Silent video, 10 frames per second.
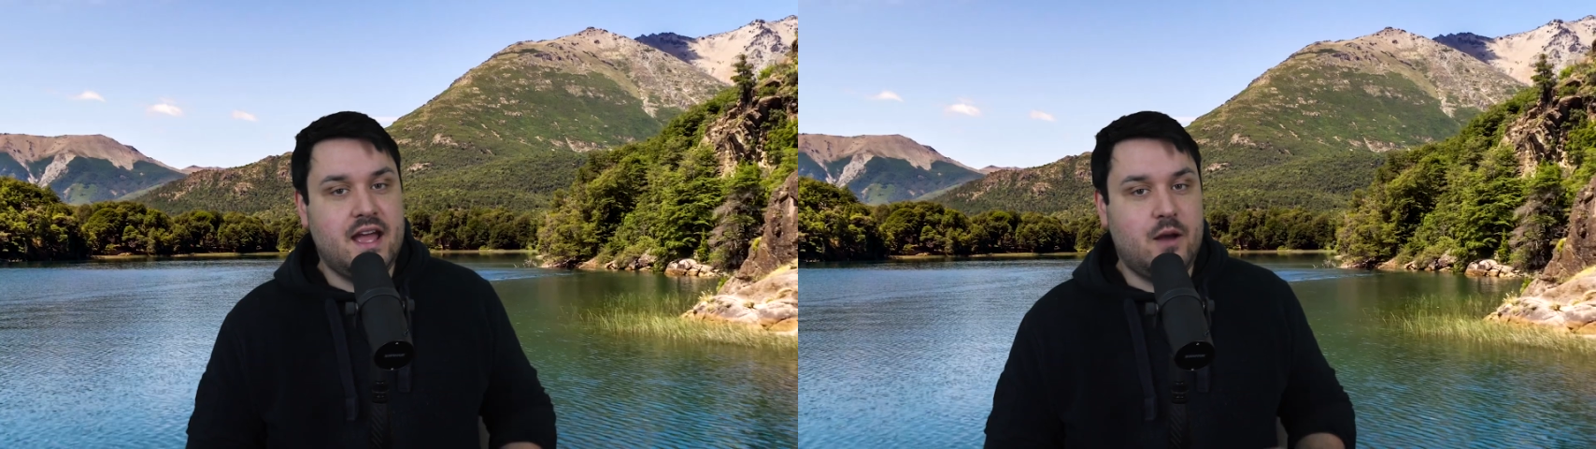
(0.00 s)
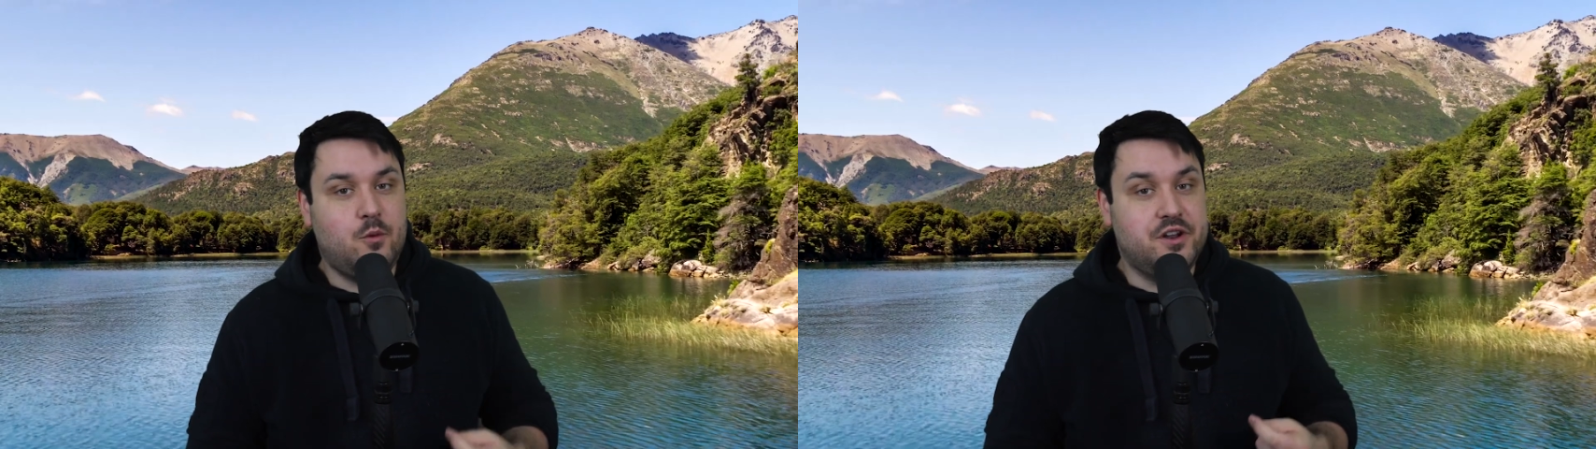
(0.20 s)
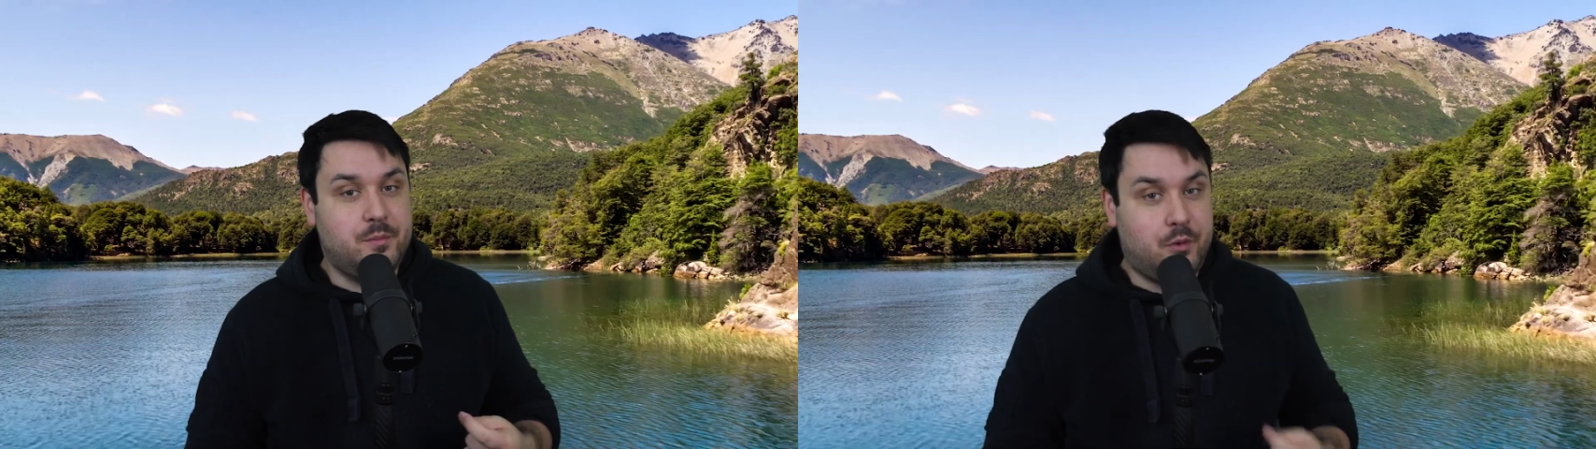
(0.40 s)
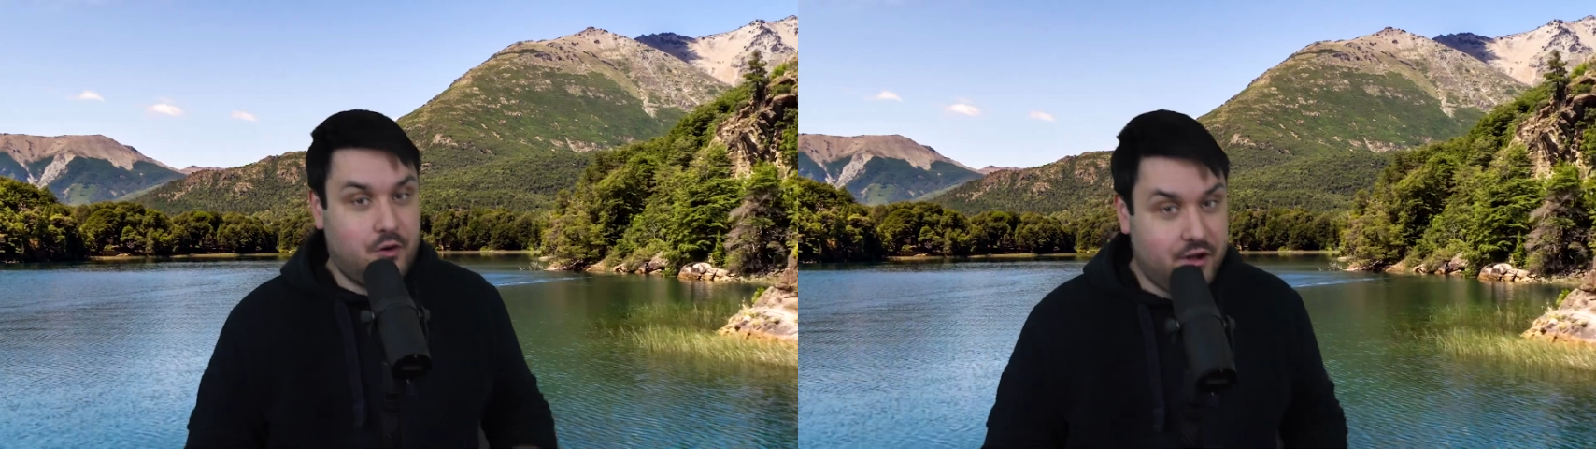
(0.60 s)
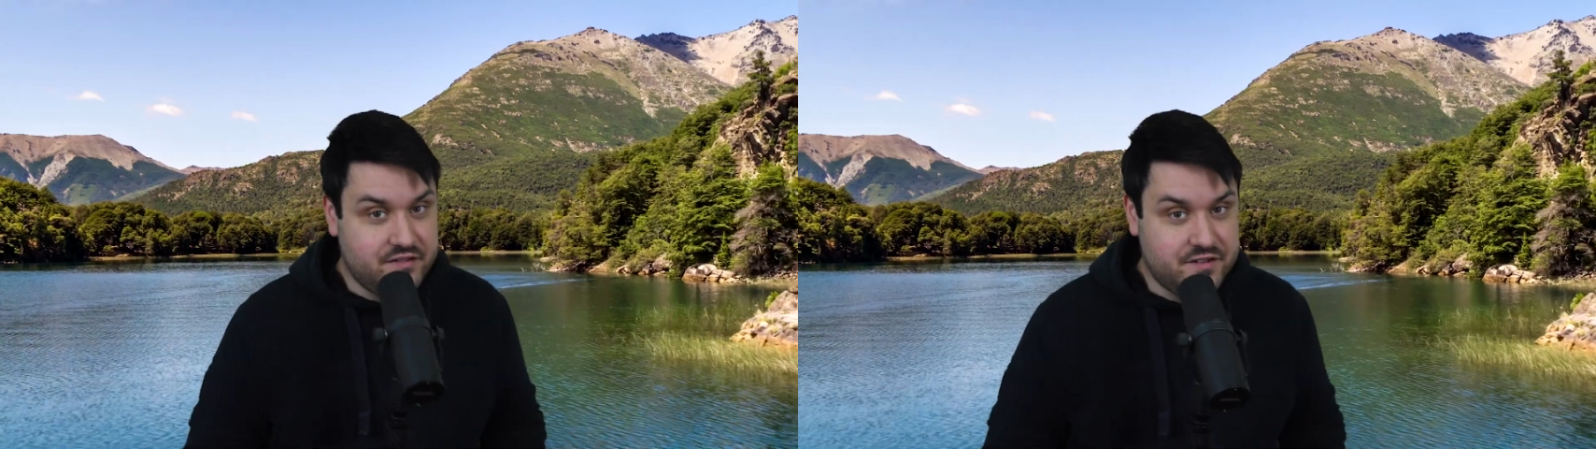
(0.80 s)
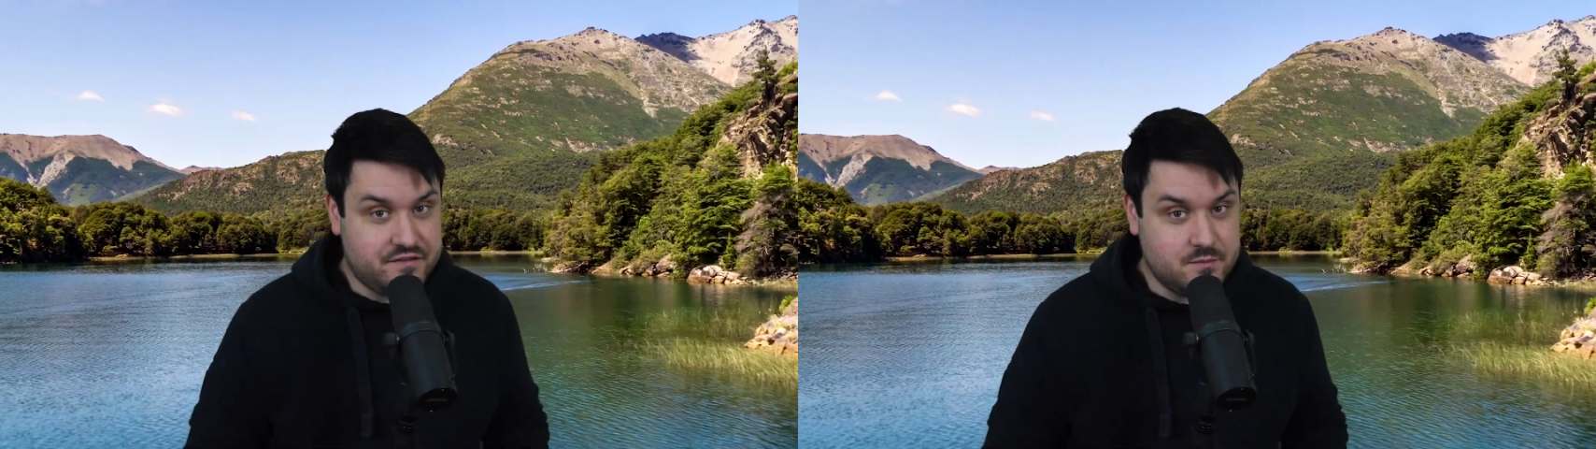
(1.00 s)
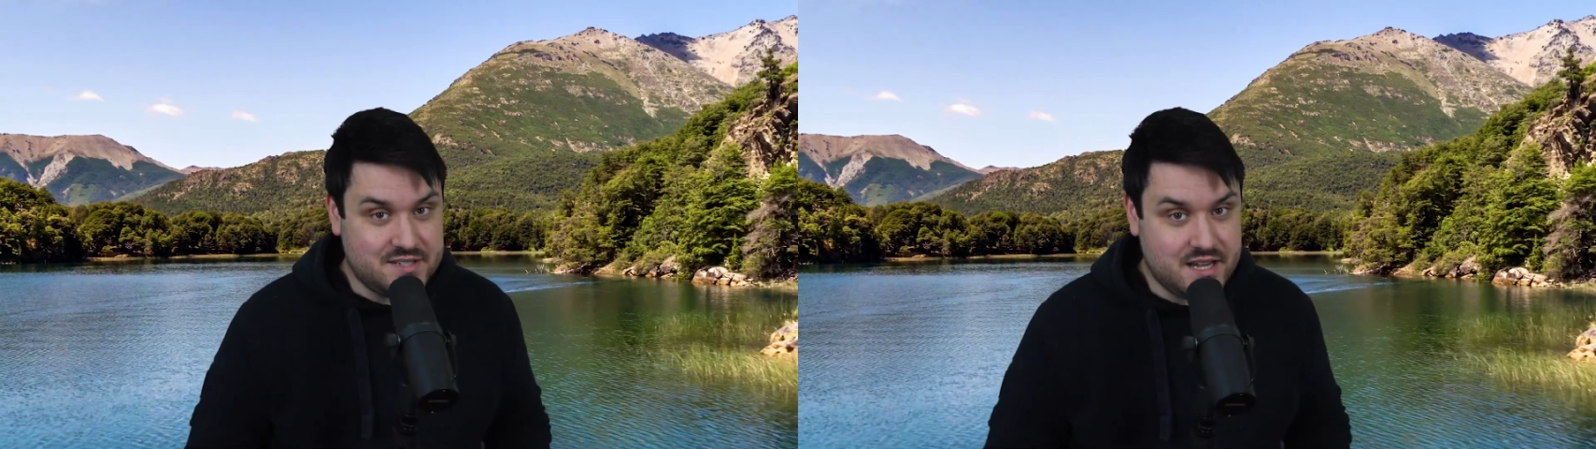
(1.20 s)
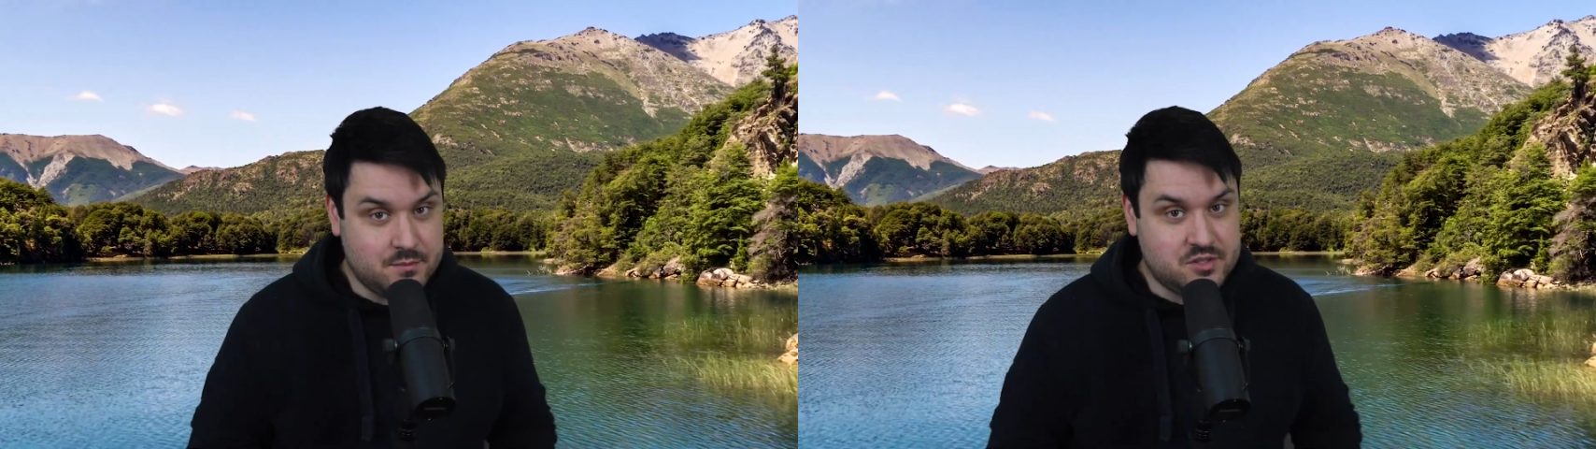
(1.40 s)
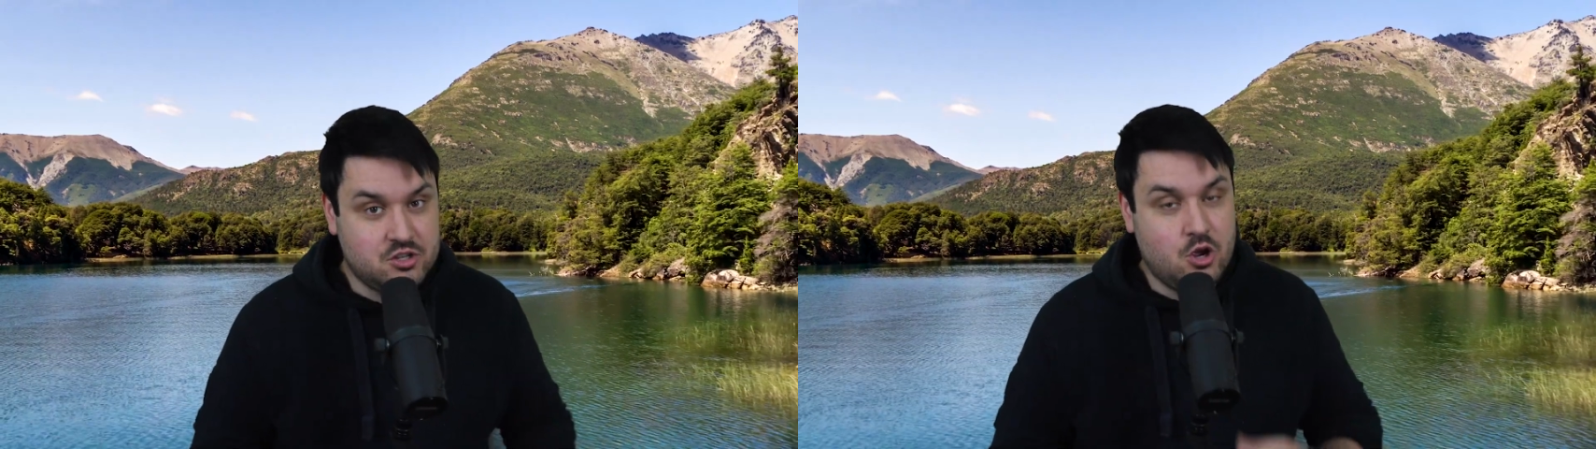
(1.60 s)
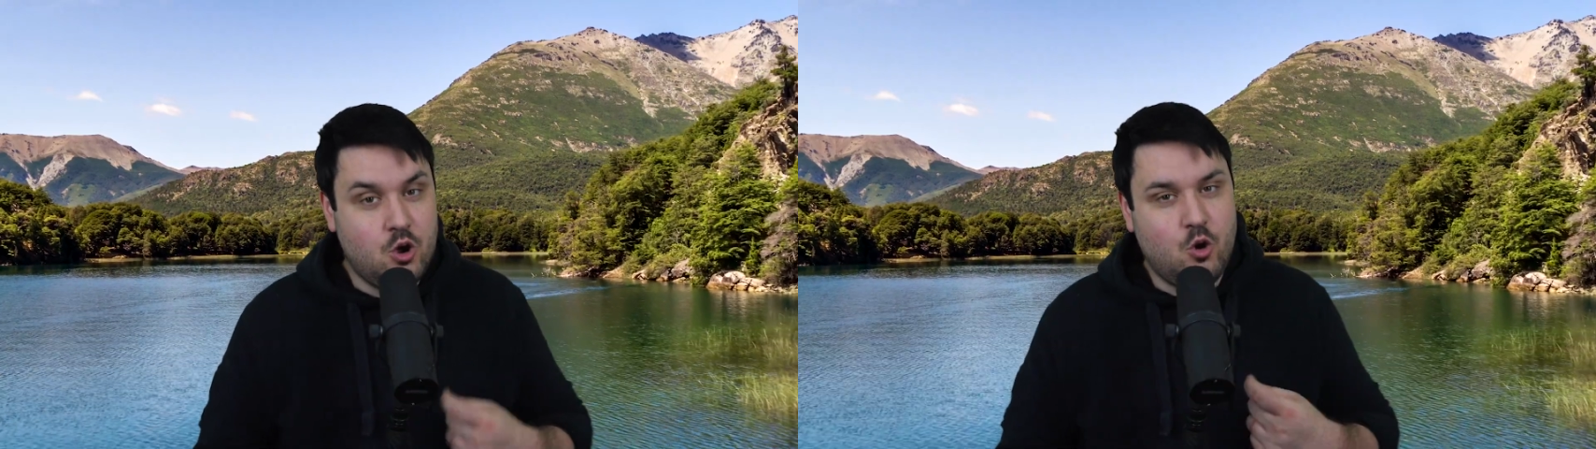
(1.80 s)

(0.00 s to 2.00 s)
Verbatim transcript: and want to profit from dips,